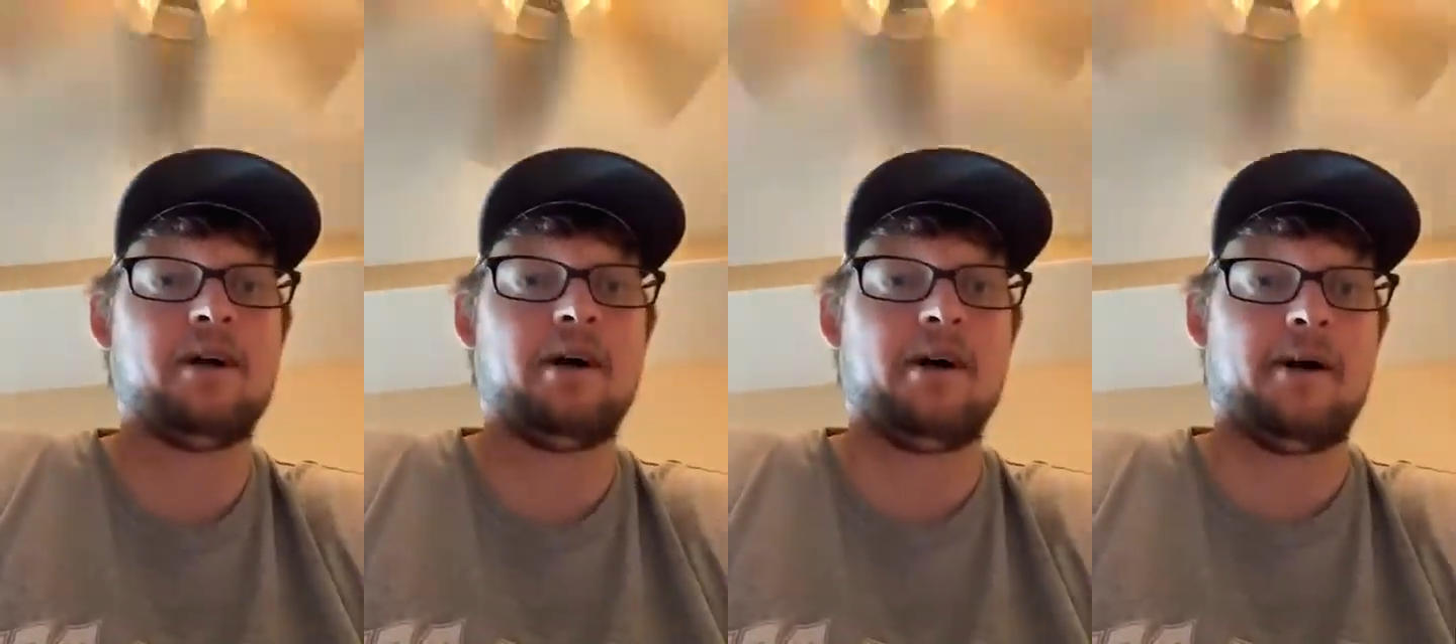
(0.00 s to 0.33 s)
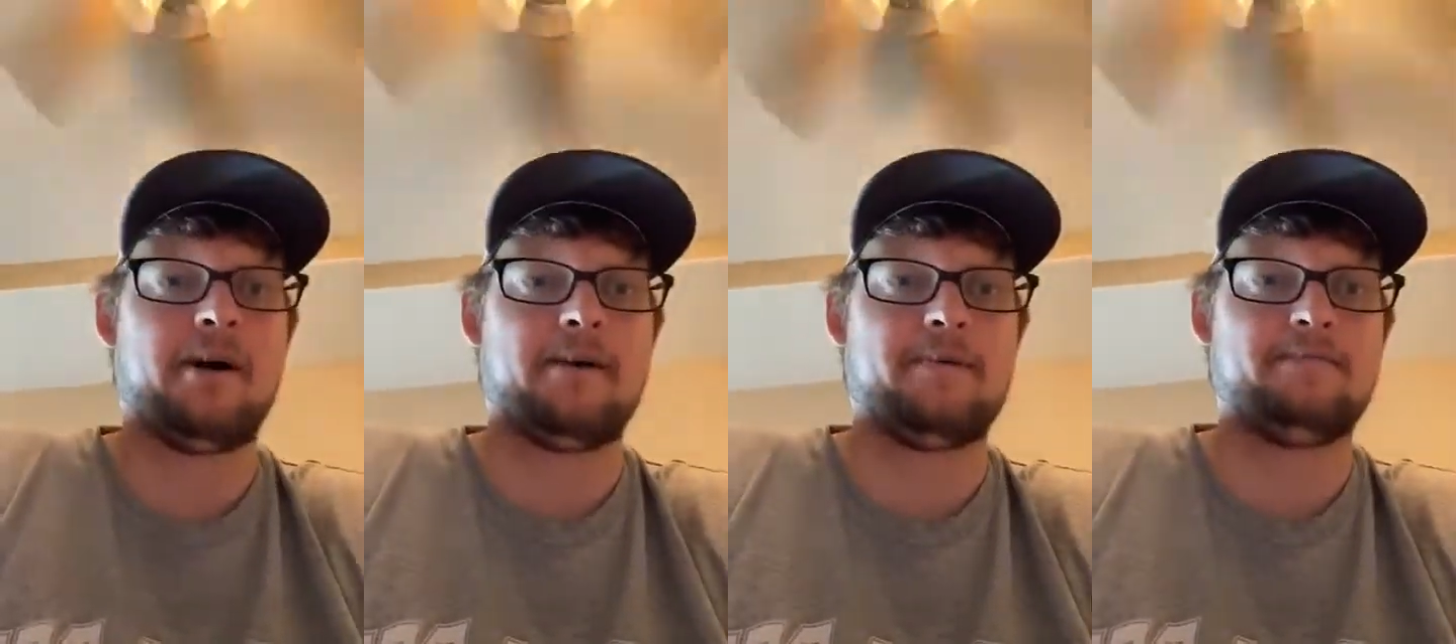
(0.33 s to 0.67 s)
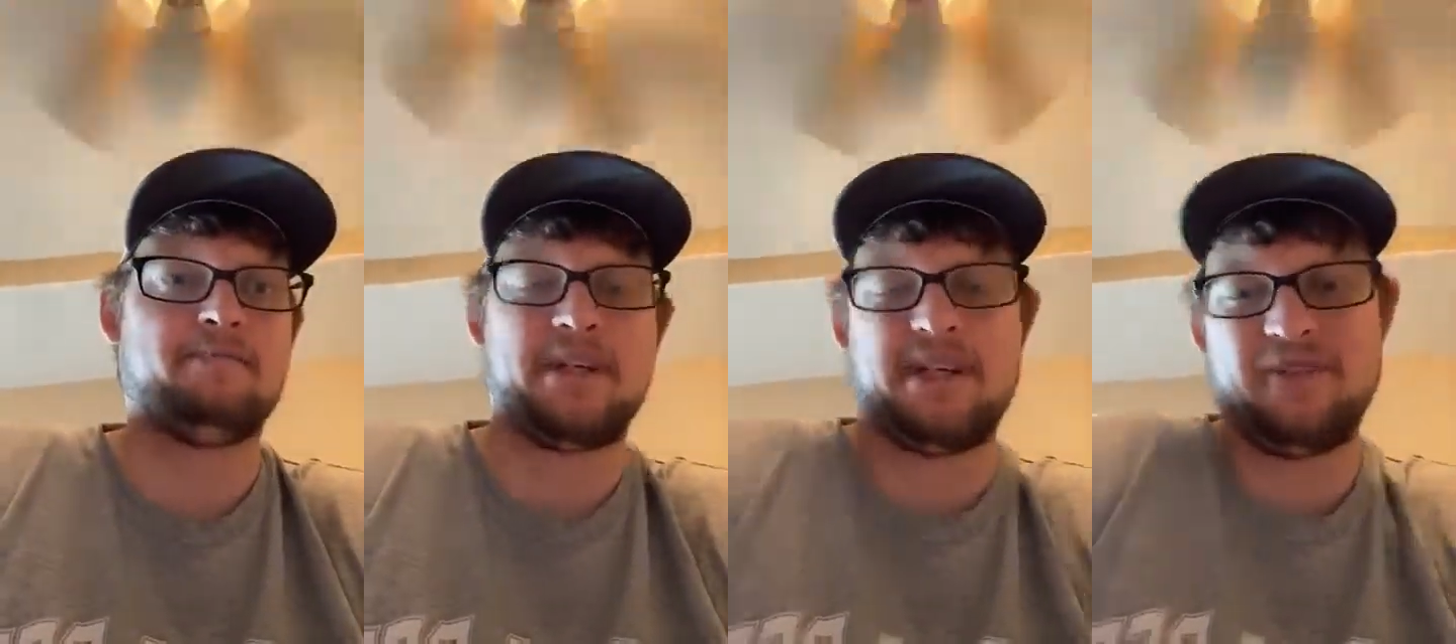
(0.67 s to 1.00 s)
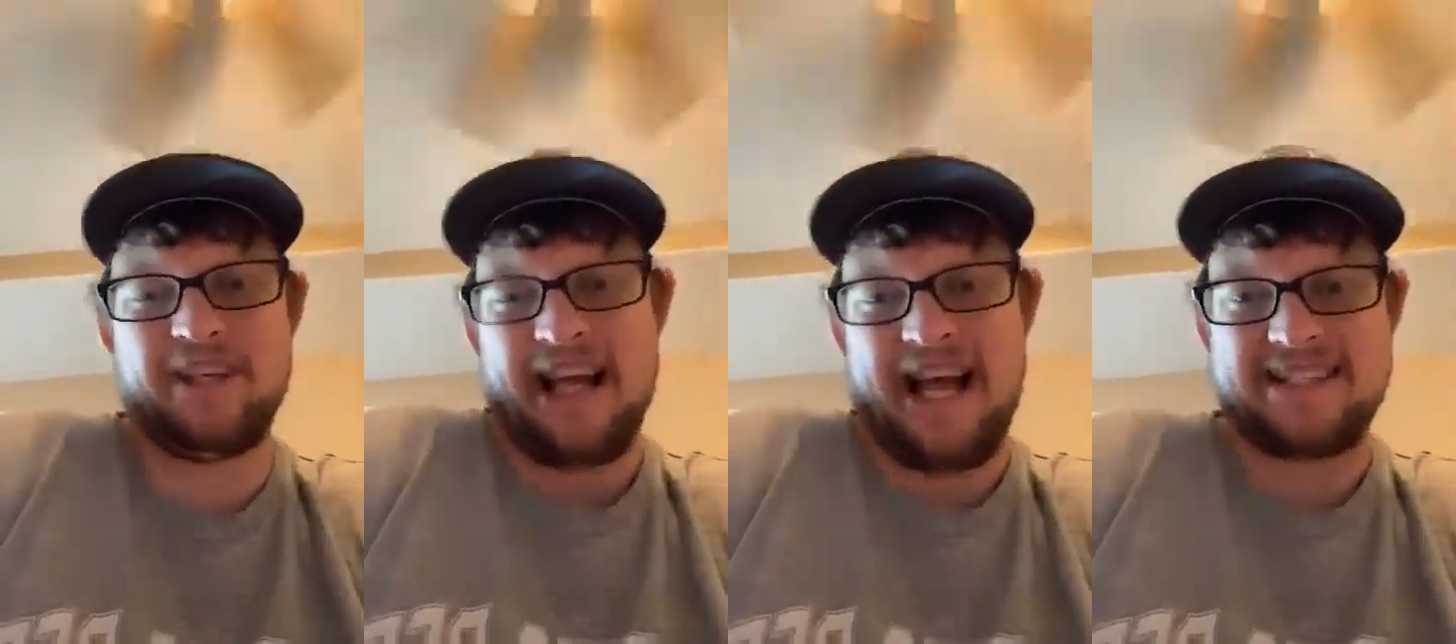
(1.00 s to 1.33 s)
But if
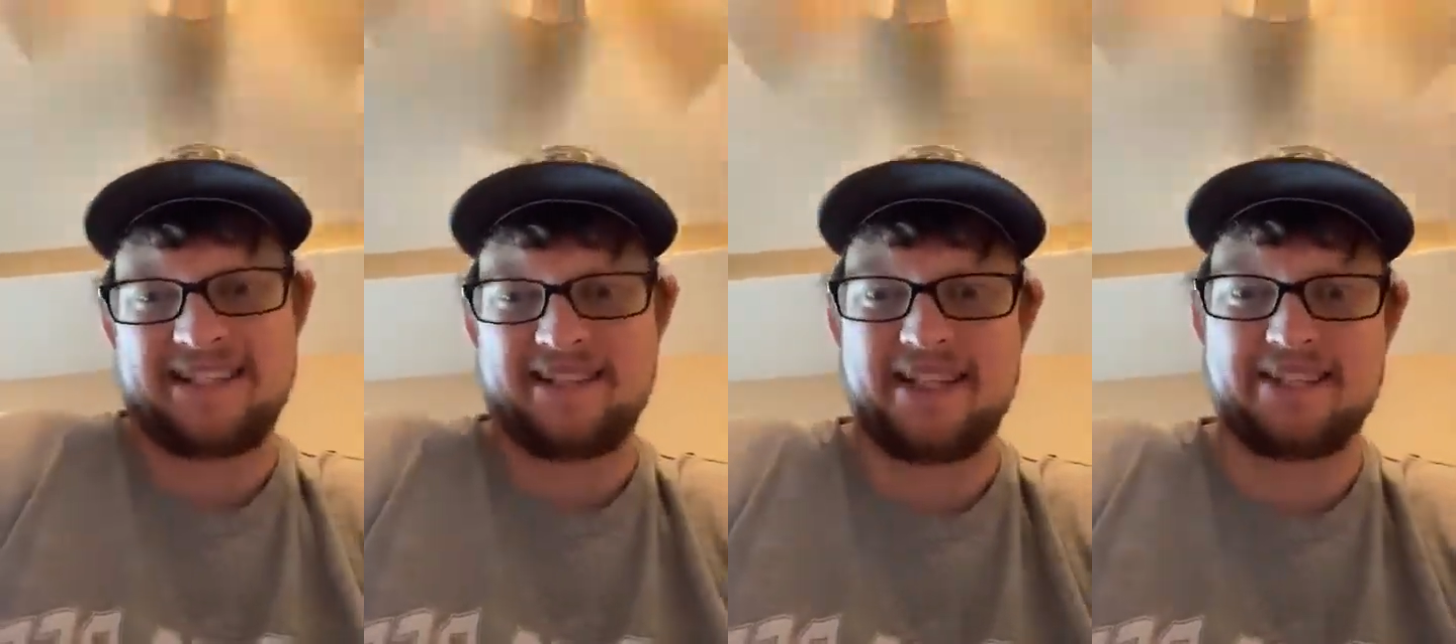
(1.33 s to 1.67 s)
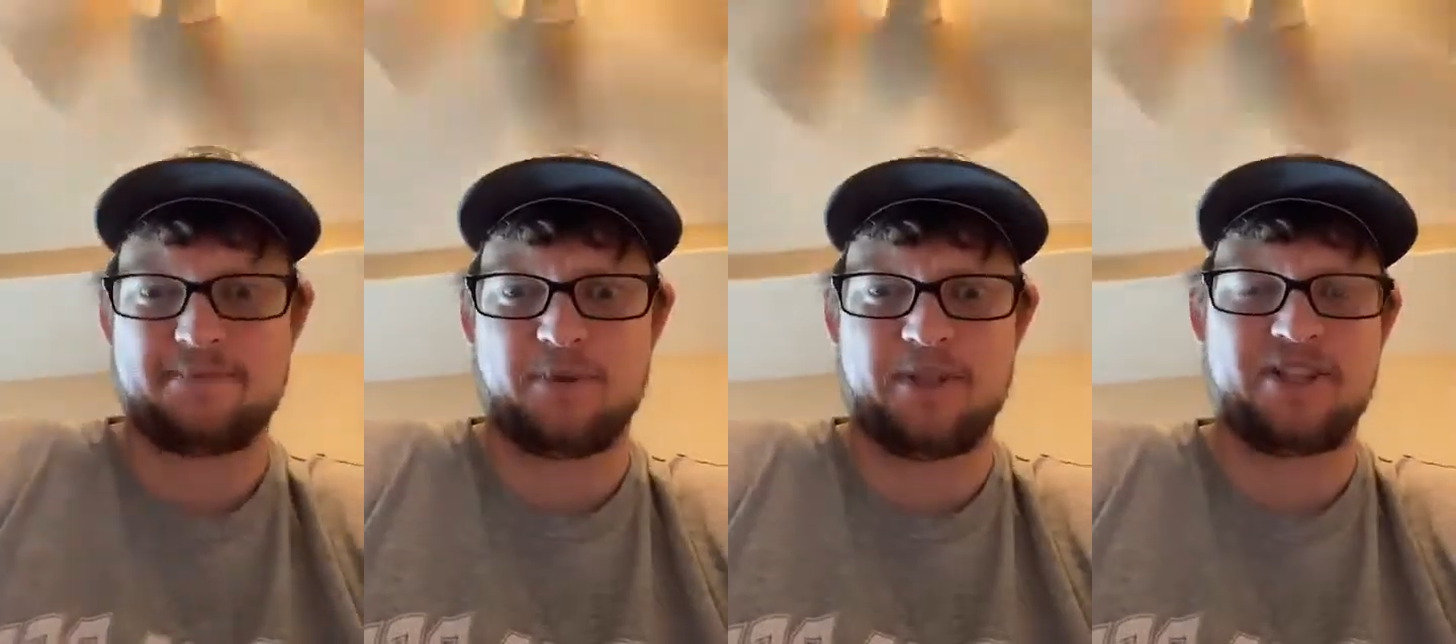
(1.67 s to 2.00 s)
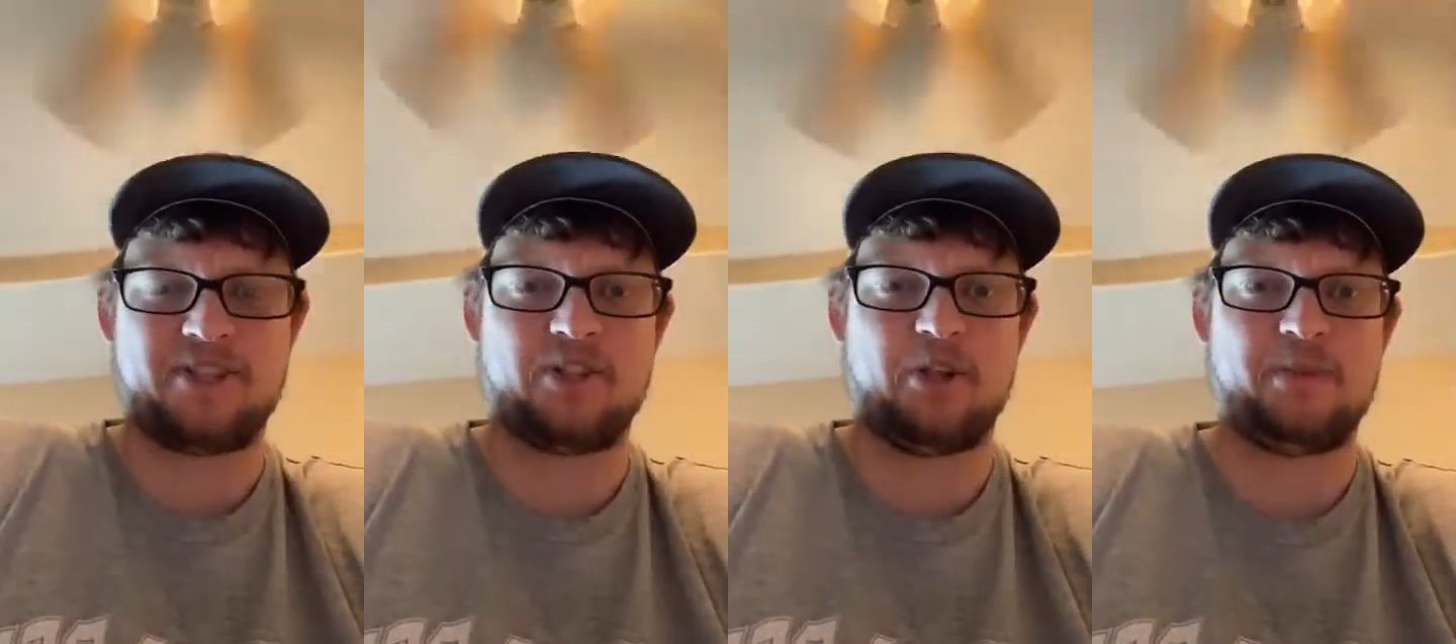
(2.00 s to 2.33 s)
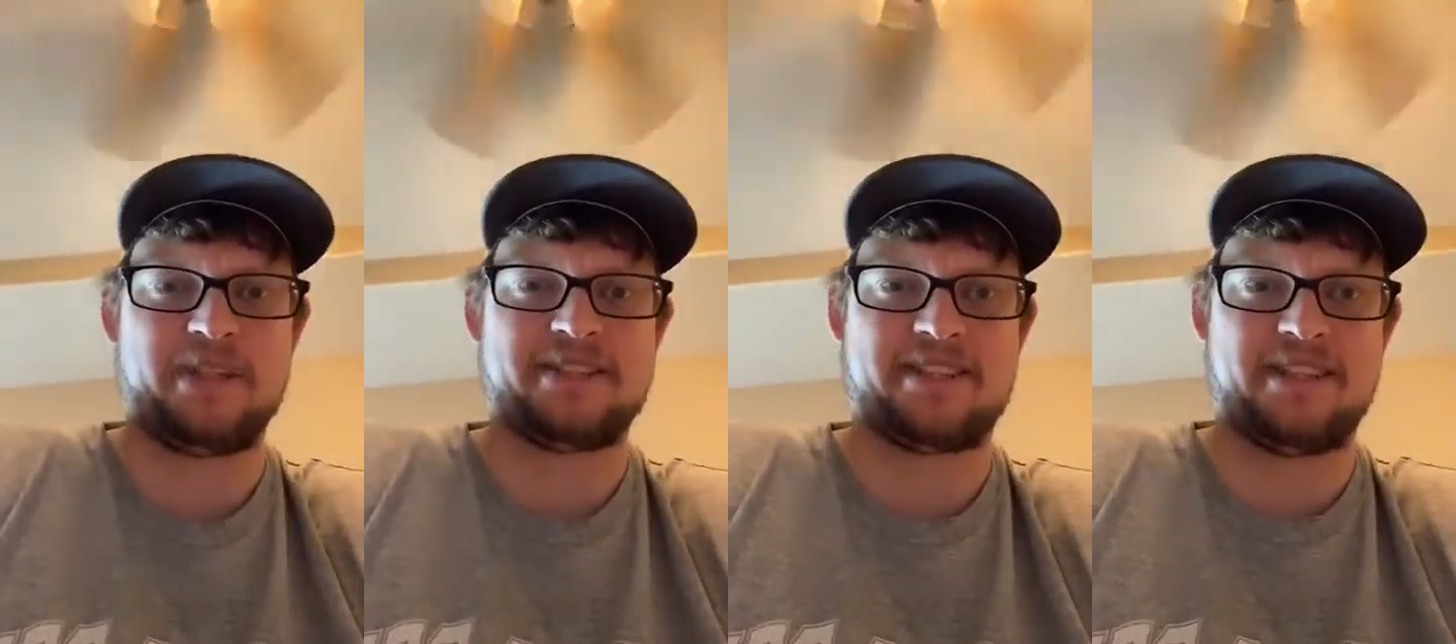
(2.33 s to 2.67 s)
he hasn't, that's pretty
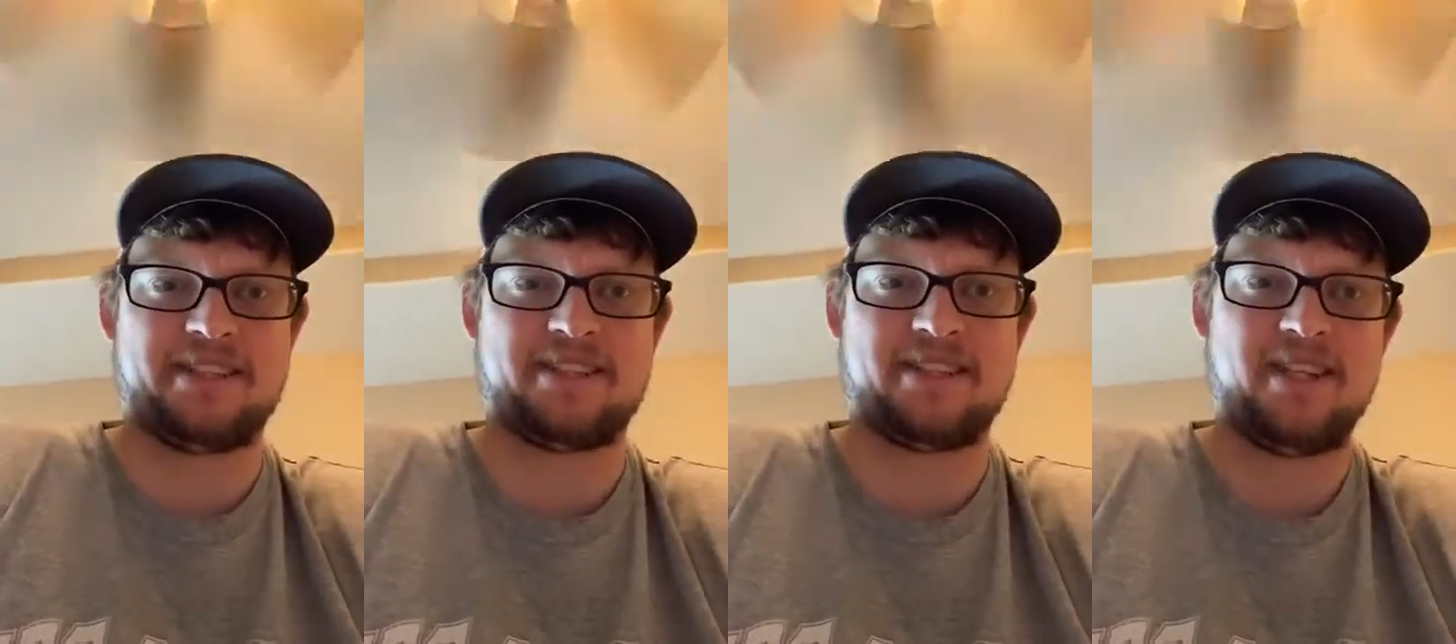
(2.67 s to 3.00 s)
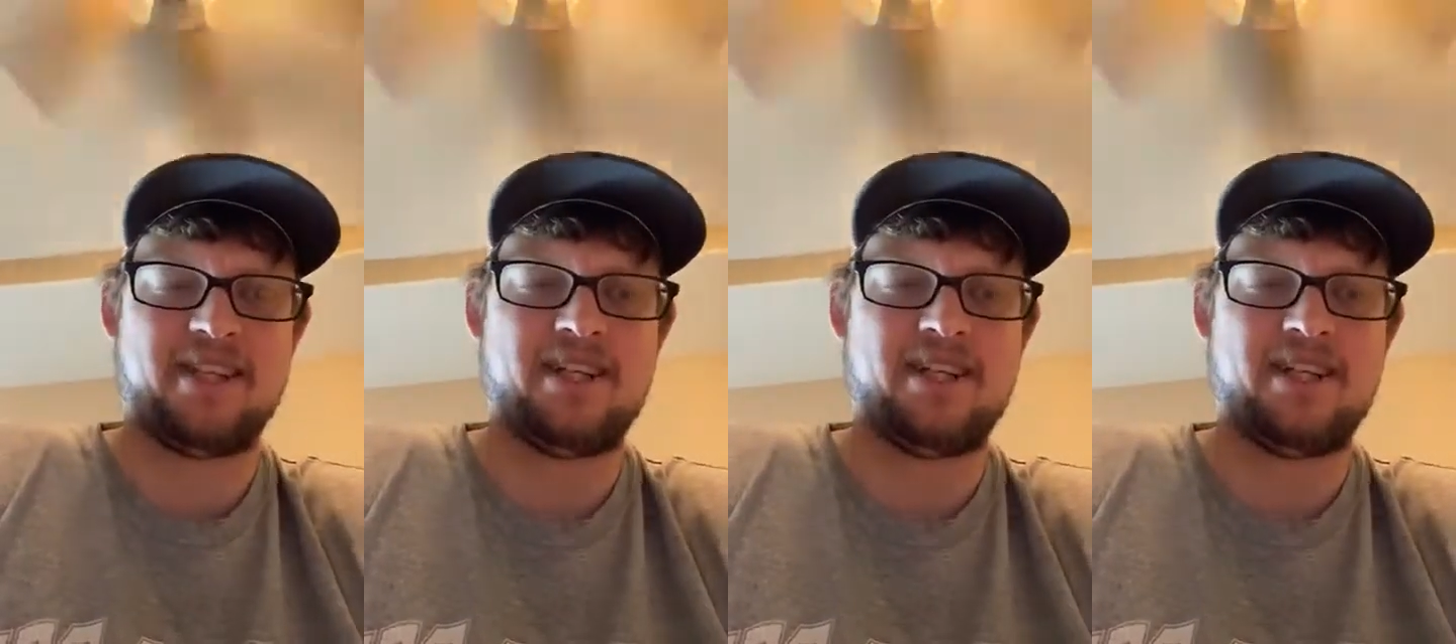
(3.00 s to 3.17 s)
stupid since